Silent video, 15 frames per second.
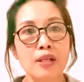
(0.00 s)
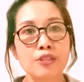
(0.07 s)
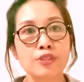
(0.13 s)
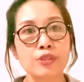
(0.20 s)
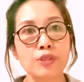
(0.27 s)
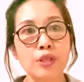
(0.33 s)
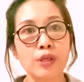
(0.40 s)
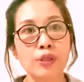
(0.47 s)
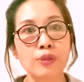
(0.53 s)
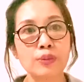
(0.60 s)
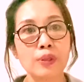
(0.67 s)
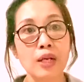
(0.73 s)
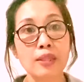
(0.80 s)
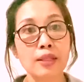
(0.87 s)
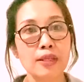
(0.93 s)

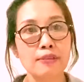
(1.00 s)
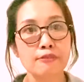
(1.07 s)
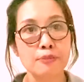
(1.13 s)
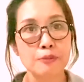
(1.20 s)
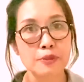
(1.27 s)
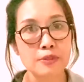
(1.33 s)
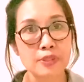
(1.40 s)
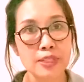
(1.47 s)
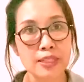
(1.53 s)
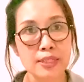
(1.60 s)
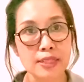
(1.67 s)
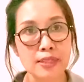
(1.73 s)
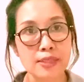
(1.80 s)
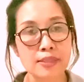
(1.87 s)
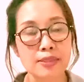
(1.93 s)
a lot of
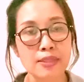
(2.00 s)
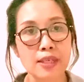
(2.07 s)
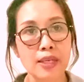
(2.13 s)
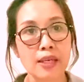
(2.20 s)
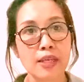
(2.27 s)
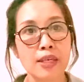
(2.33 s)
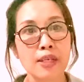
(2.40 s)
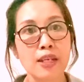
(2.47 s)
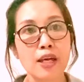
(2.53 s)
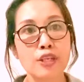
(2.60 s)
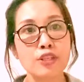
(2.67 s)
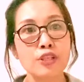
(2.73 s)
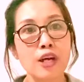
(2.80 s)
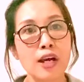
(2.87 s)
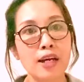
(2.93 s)
opportunities,
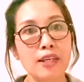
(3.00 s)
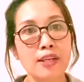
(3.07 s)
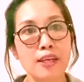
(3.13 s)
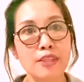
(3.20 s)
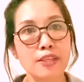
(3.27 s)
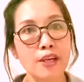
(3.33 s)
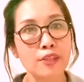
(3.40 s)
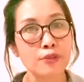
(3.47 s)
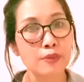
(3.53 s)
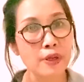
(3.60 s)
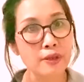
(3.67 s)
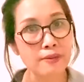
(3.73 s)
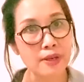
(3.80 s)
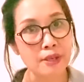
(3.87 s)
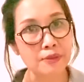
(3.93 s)
and not the other way
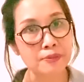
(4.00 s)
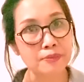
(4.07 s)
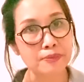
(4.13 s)
around.